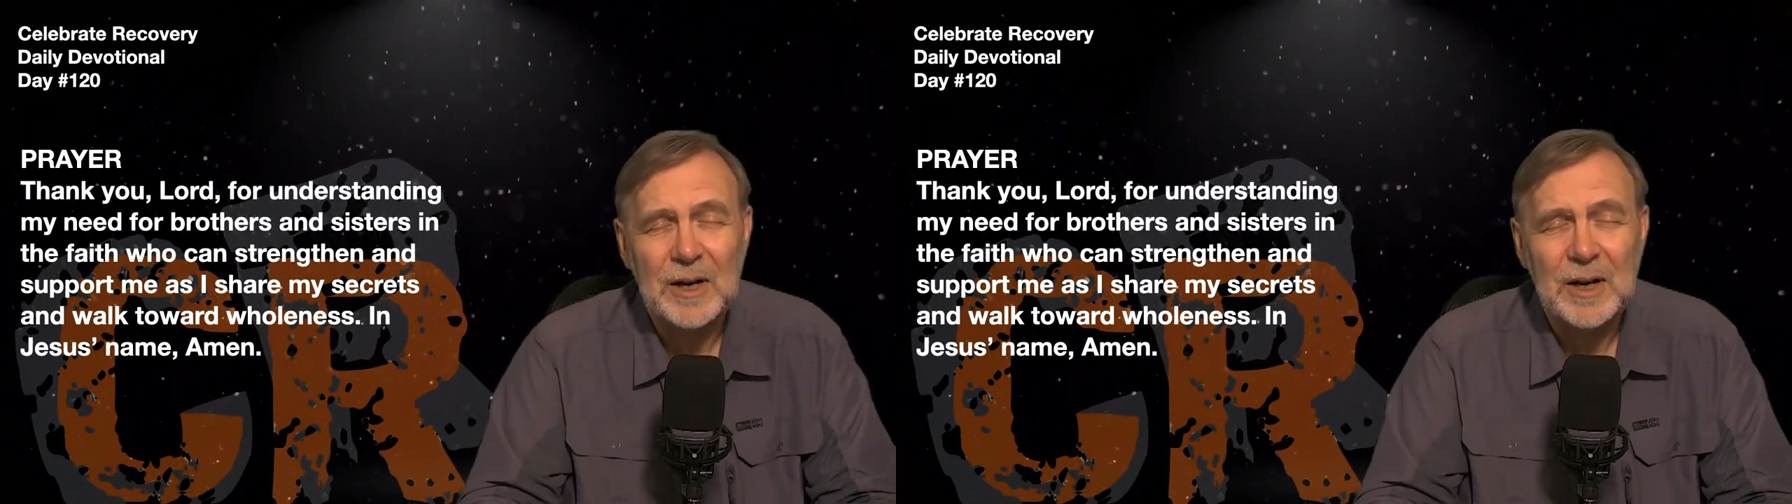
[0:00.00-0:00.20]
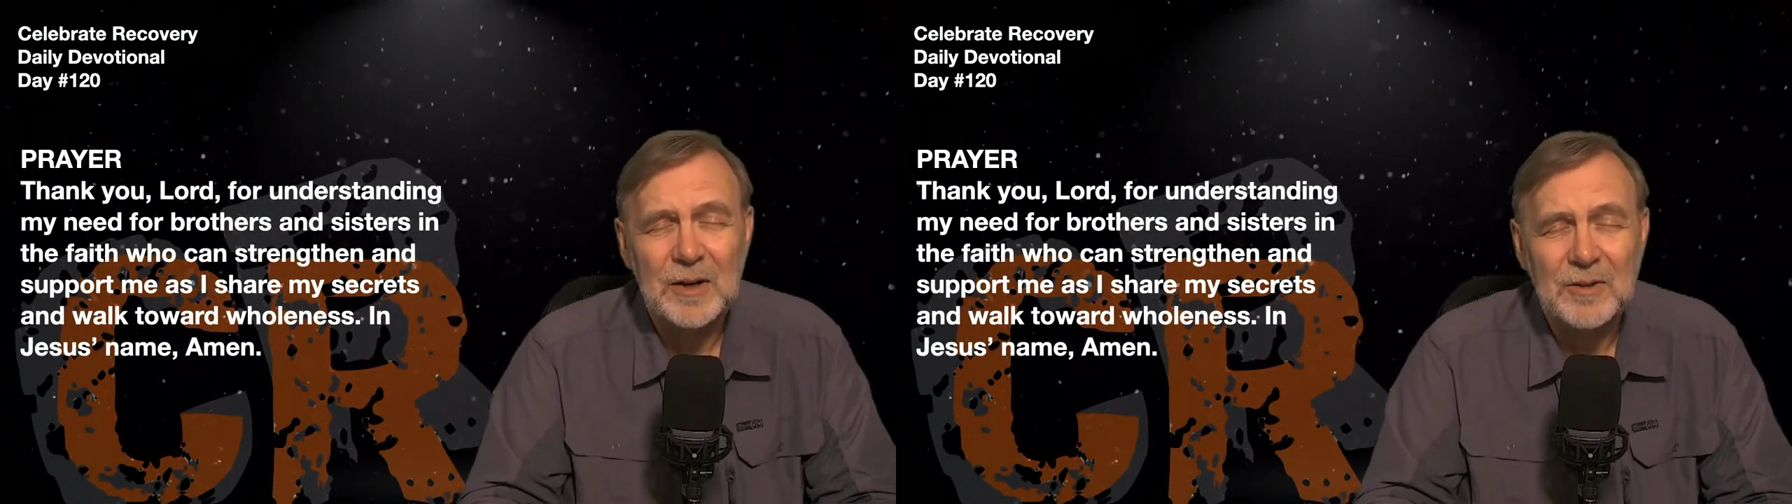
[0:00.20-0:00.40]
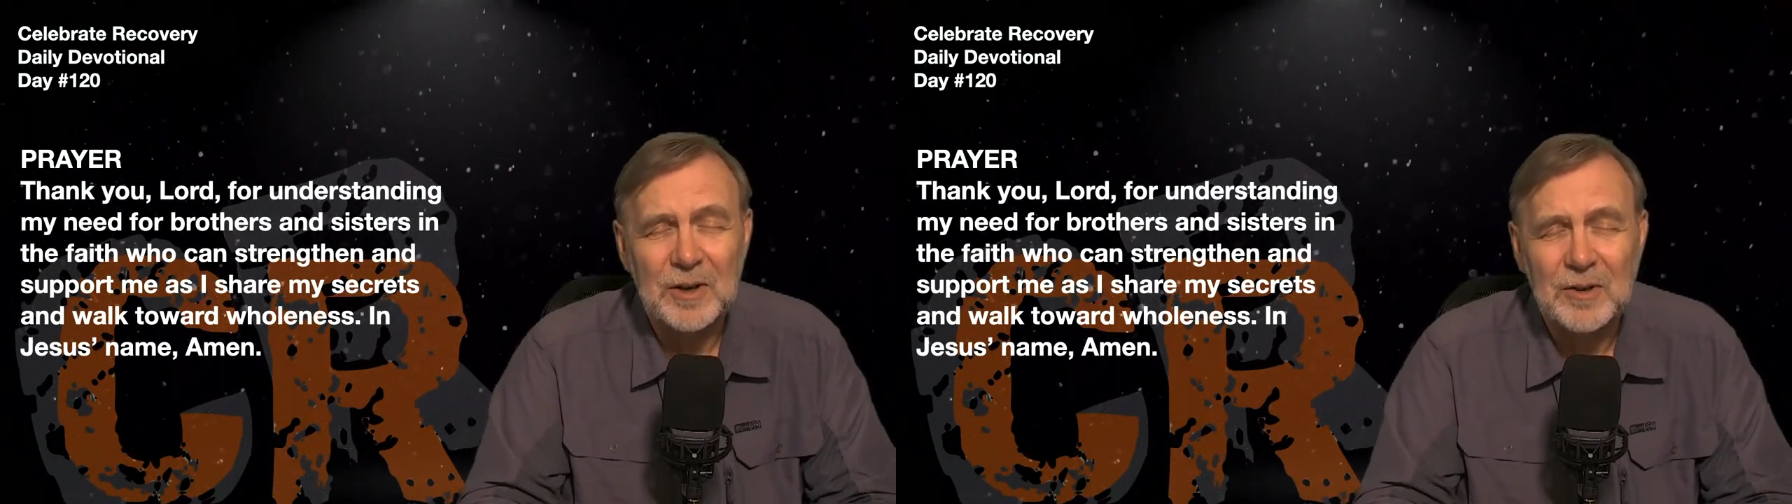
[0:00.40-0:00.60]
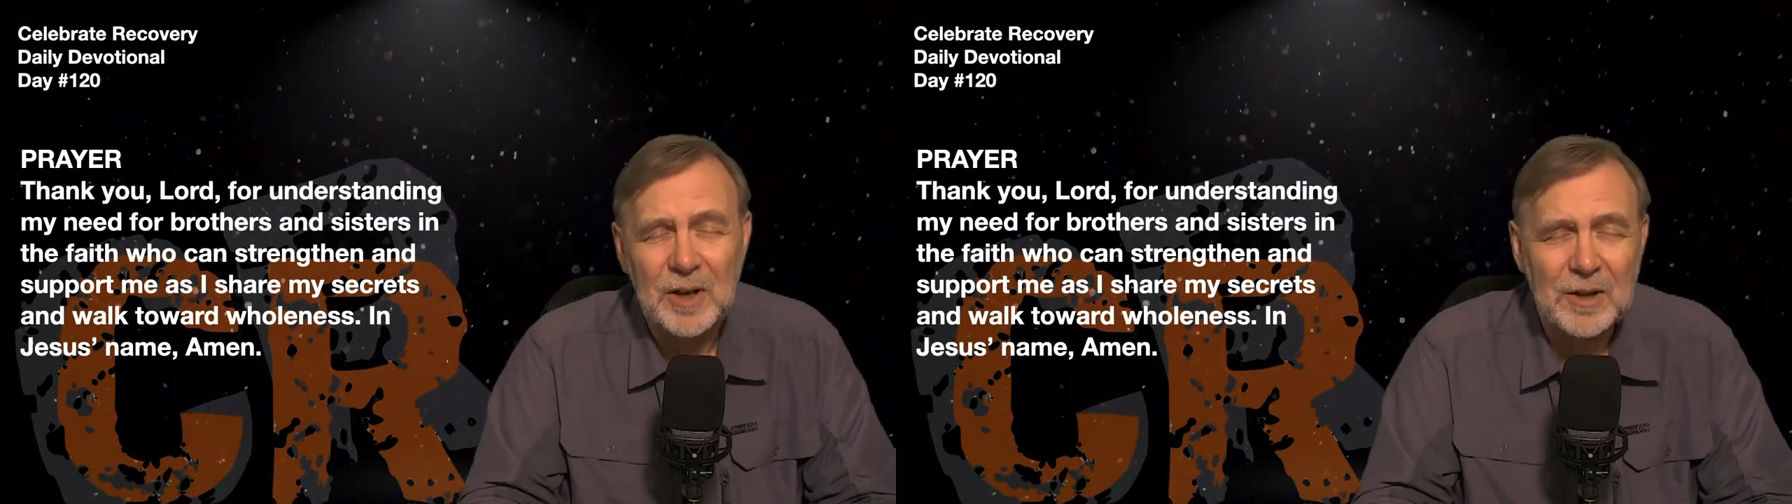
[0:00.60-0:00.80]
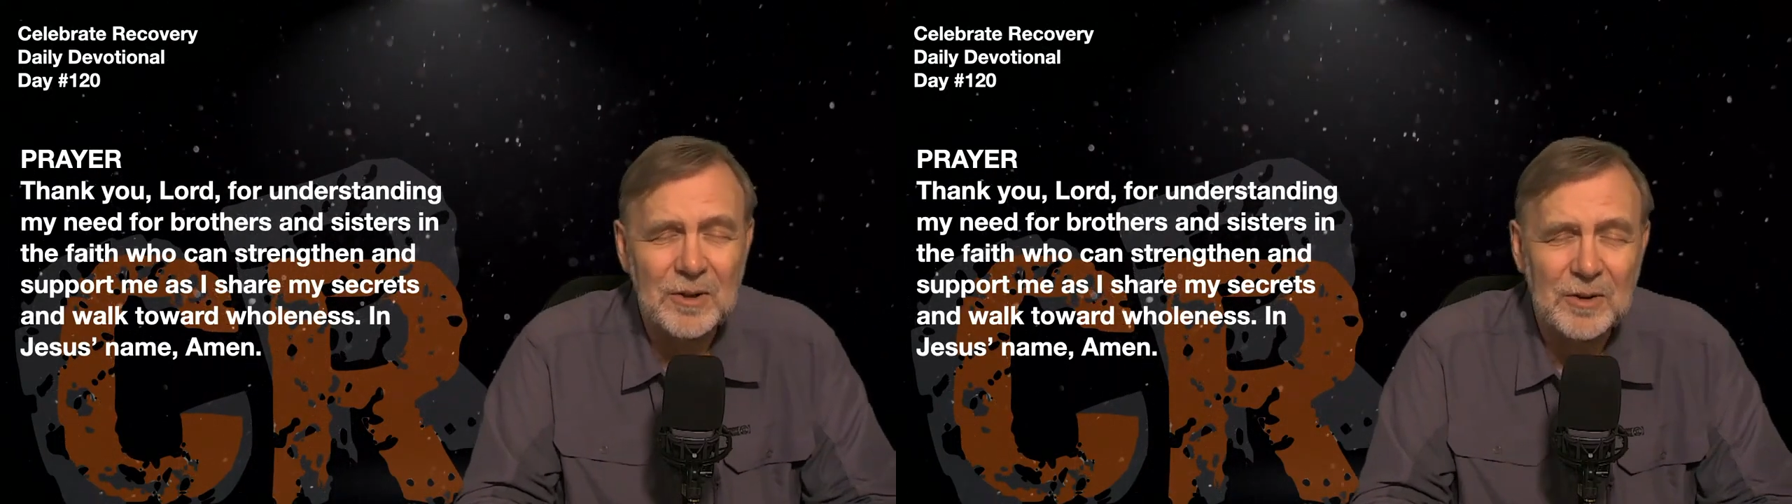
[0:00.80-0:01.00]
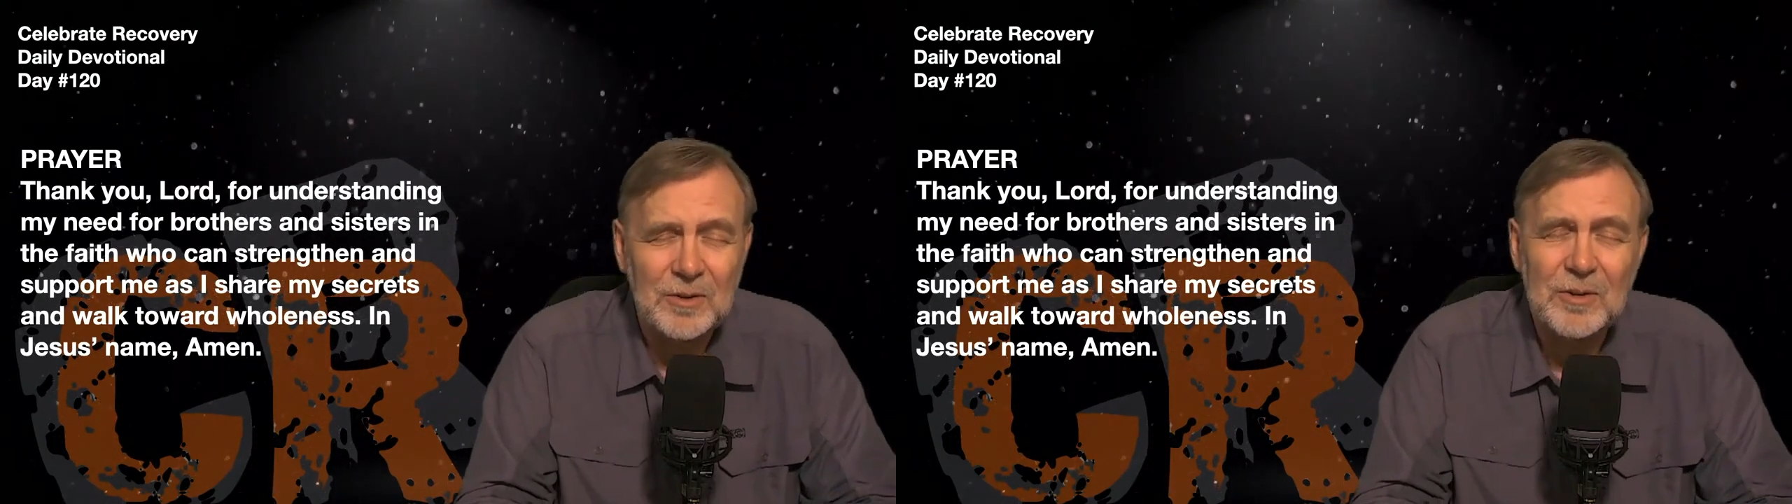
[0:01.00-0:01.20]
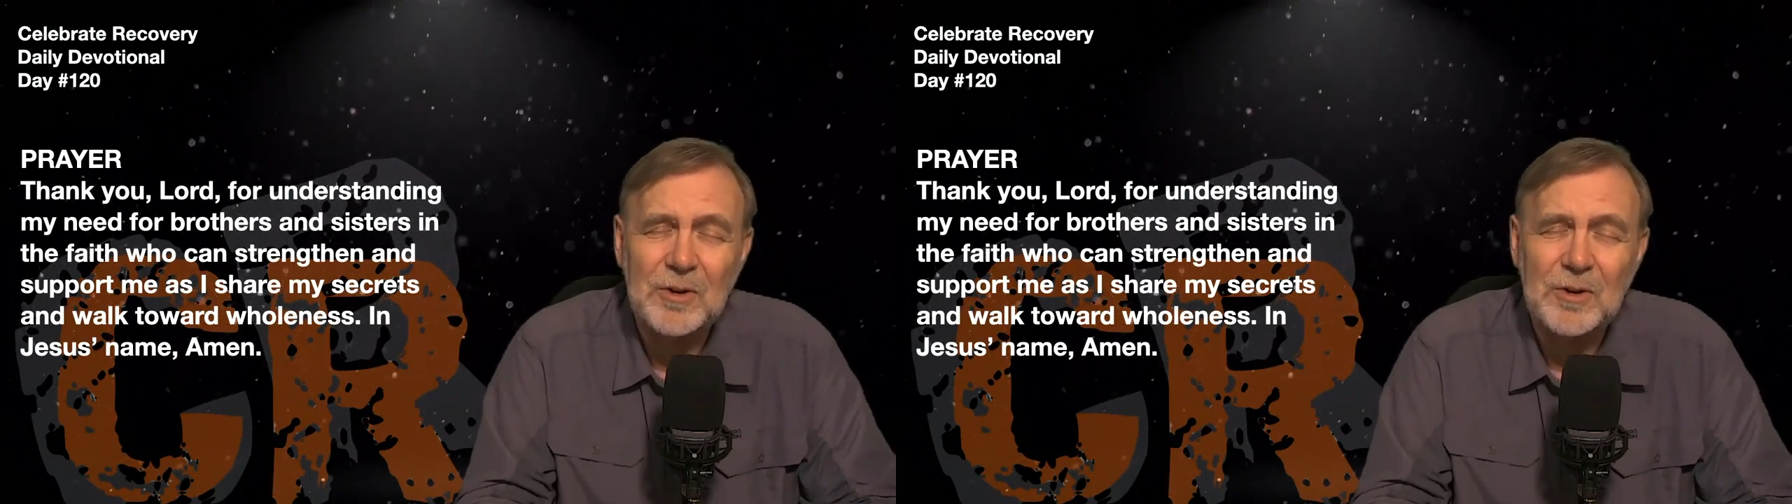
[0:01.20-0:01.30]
as they take this